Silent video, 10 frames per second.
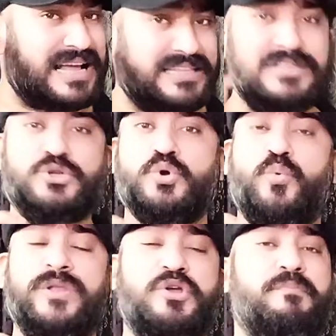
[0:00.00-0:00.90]
nothing to do
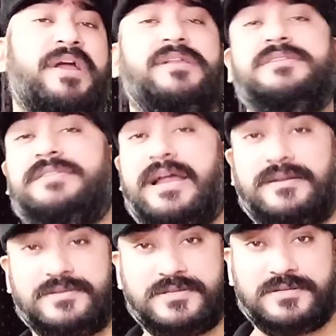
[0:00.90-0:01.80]
with your marital
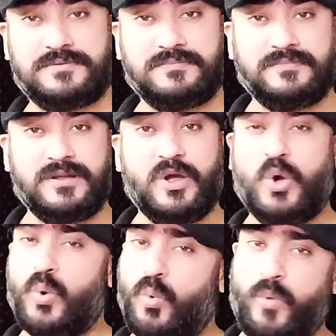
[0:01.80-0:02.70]
status.
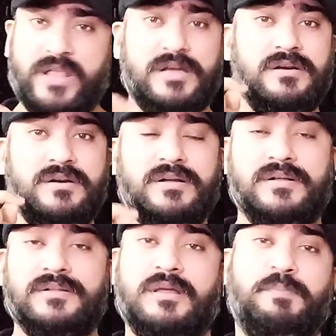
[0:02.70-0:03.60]

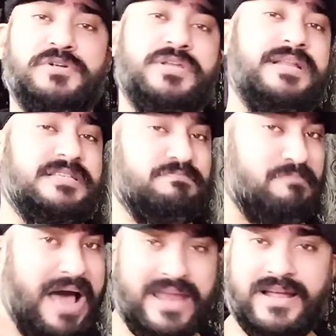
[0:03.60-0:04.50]
Whether the person is
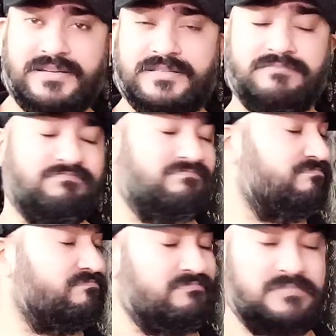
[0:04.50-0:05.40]
married,
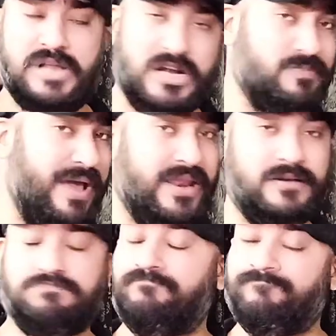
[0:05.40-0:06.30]
not
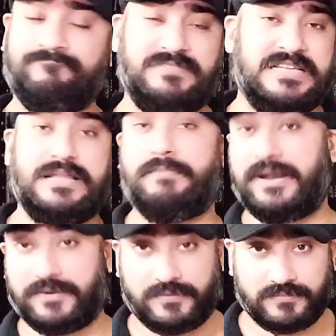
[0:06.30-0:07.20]
married, doesn't
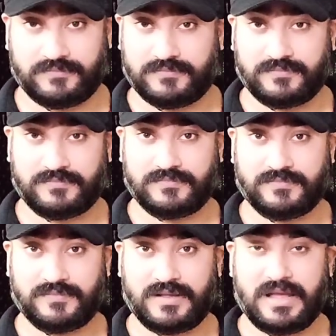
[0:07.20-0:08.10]
matter.
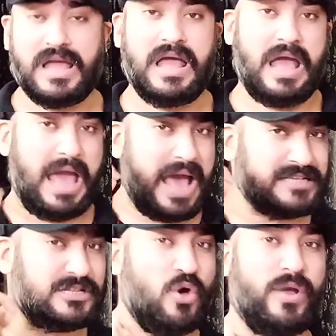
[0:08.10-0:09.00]

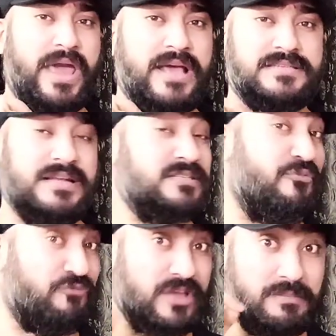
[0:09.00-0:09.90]
As long as it's
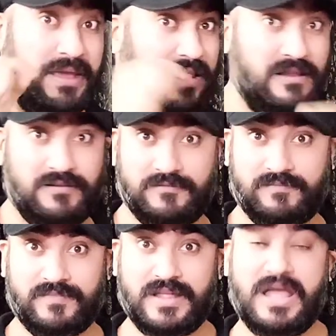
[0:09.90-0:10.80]
a female
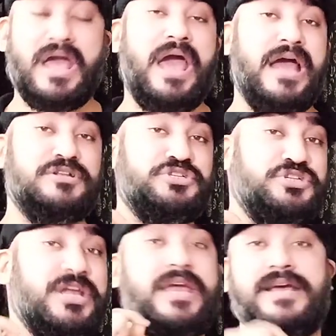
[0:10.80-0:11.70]
and
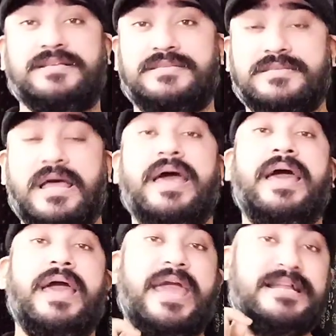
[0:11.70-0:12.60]
she is
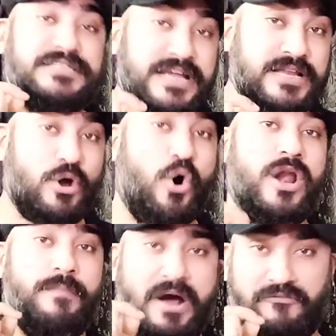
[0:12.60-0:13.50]
18
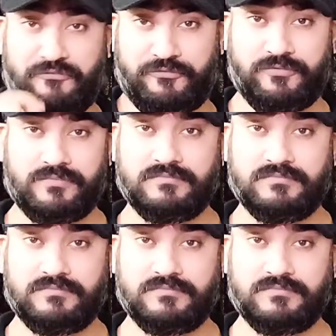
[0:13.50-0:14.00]
or above,